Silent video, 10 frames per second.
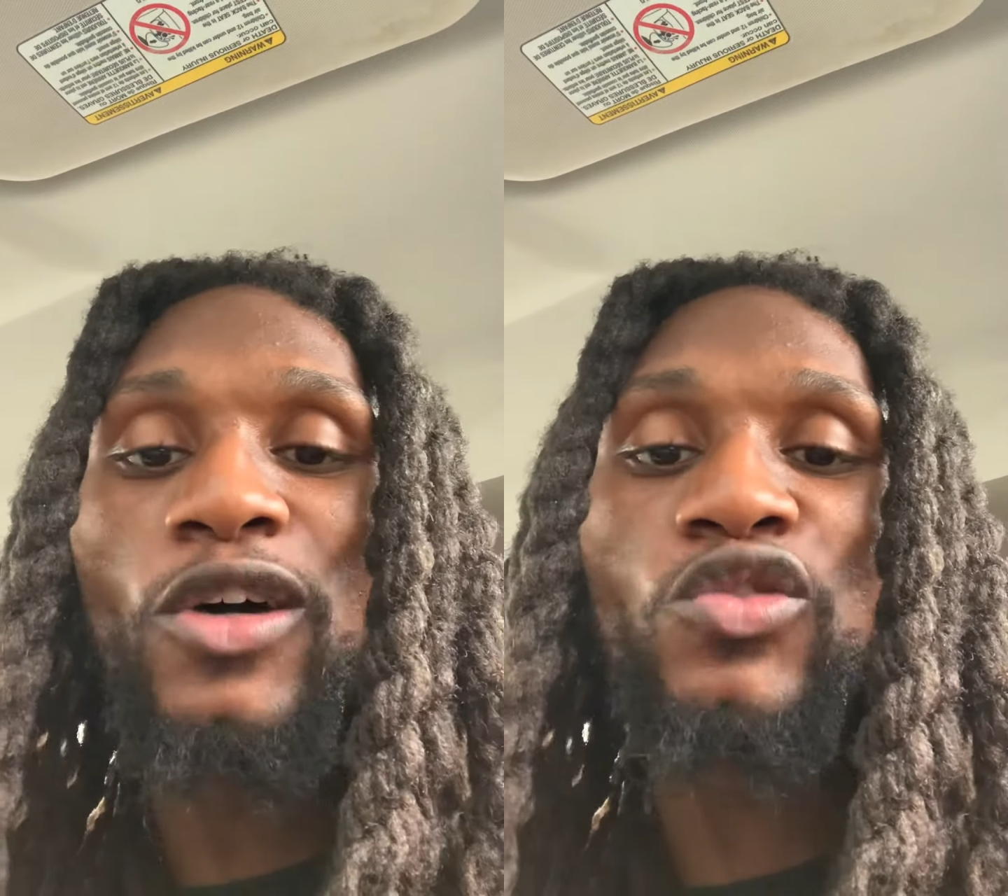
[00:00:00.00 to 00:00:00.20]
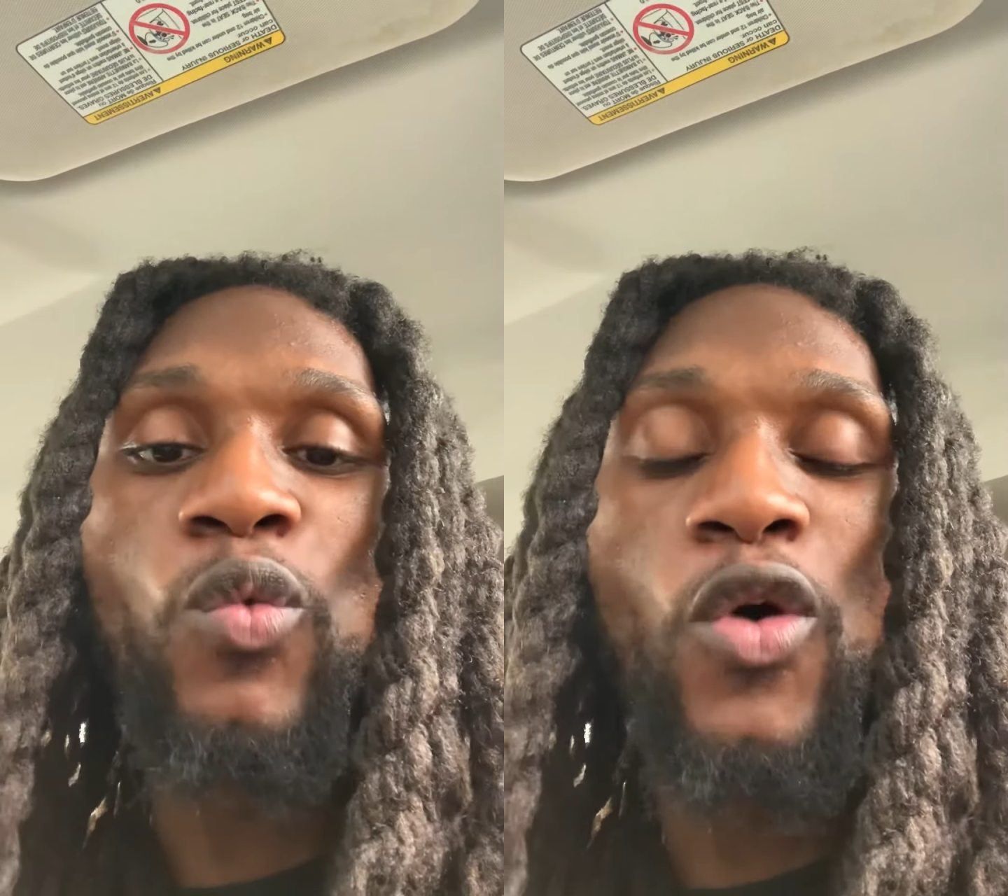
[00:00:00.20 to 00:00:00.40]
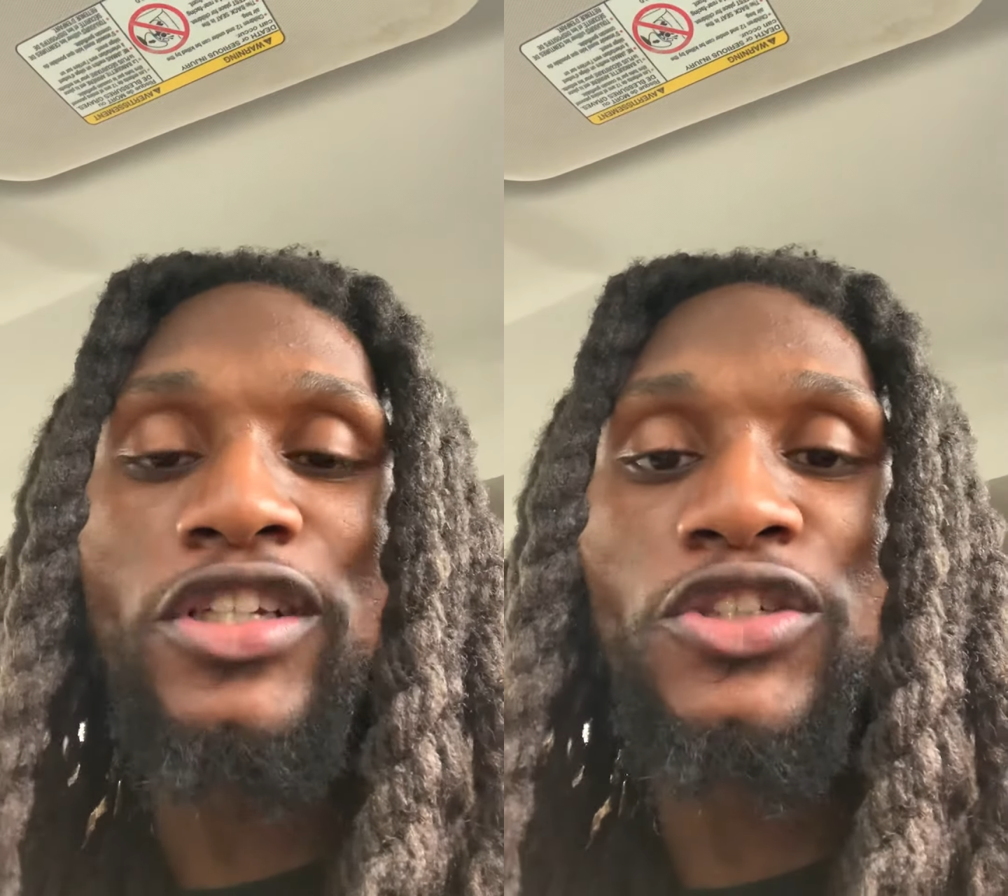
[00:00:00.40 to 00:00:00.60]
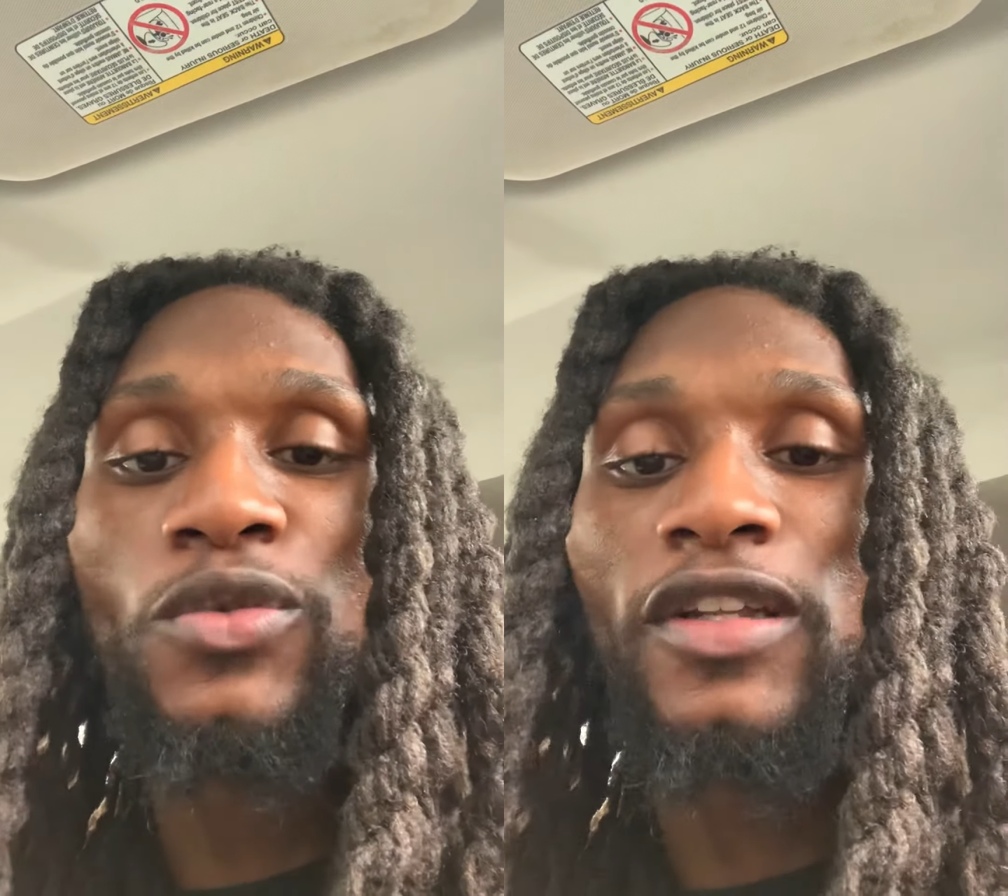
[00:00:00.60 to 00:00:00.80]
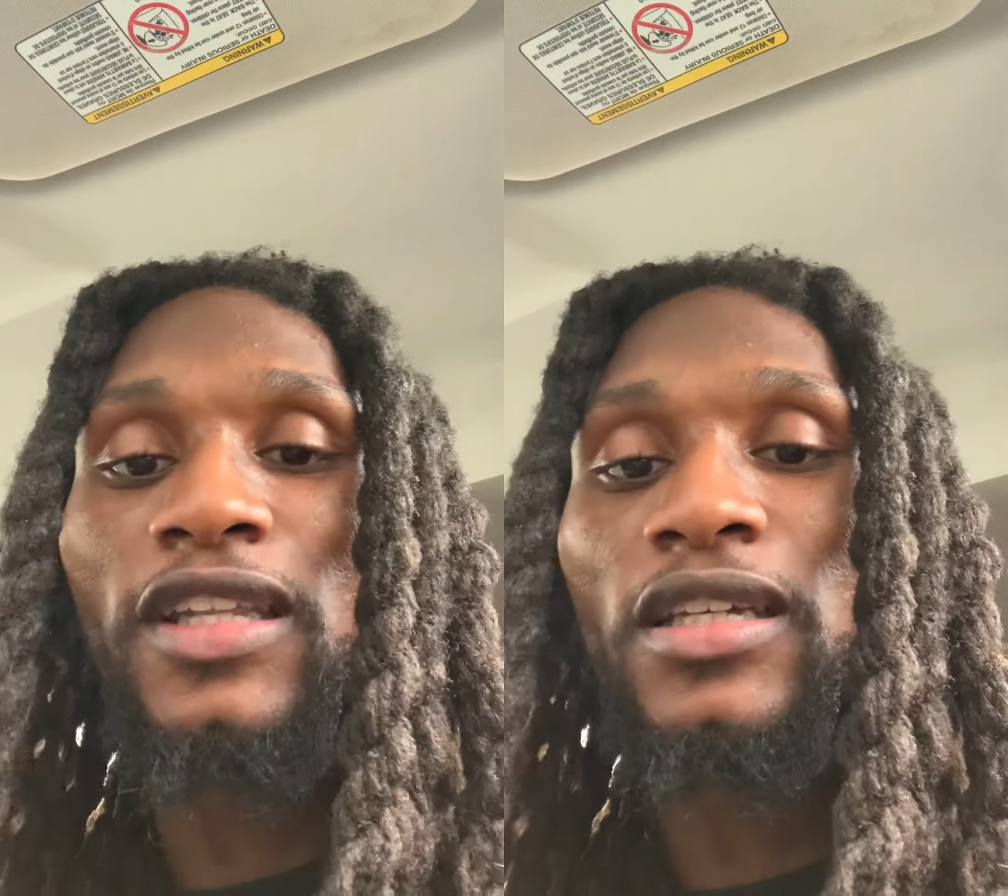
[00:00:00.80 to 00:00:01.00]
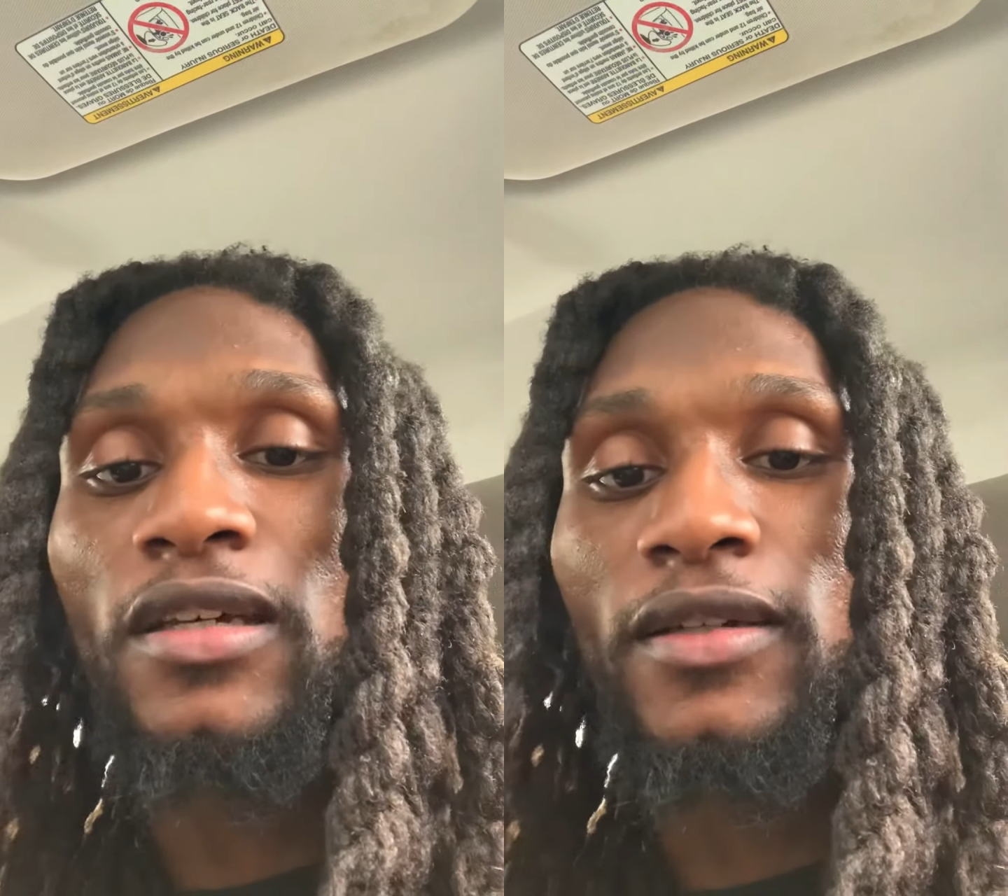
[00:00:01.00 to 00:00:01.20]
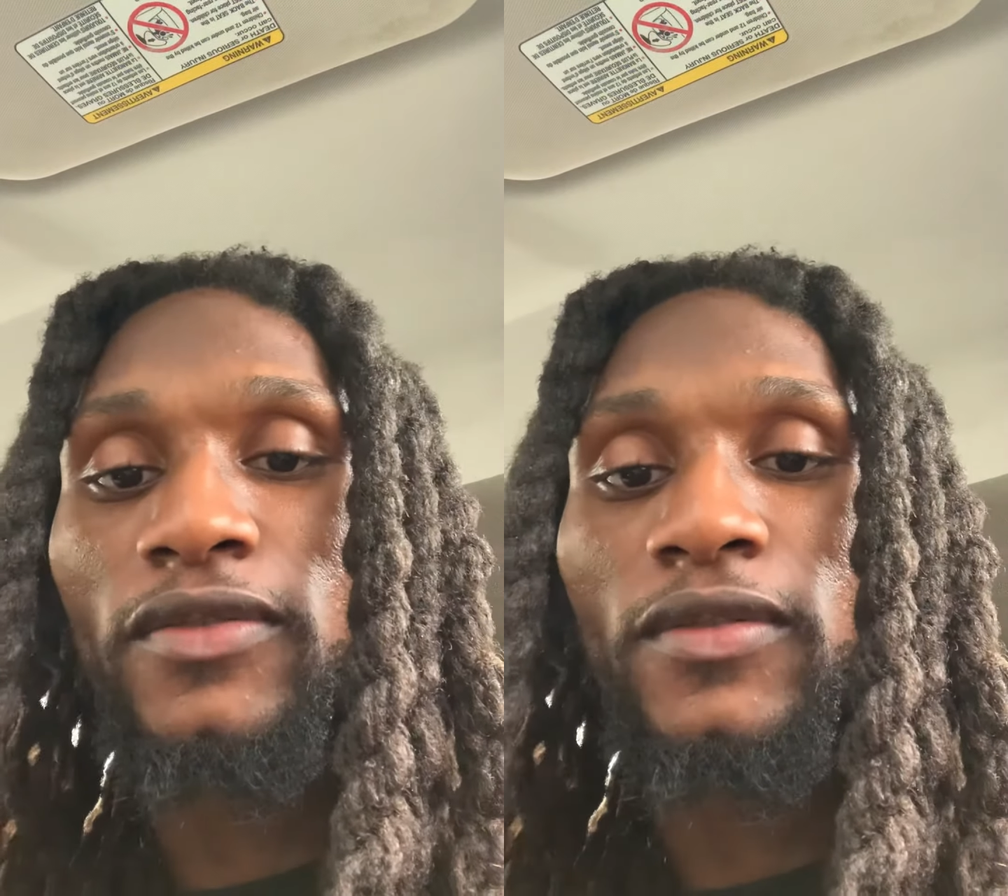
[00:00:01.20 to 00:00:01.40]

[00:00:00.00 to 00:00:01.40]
else wants you to live?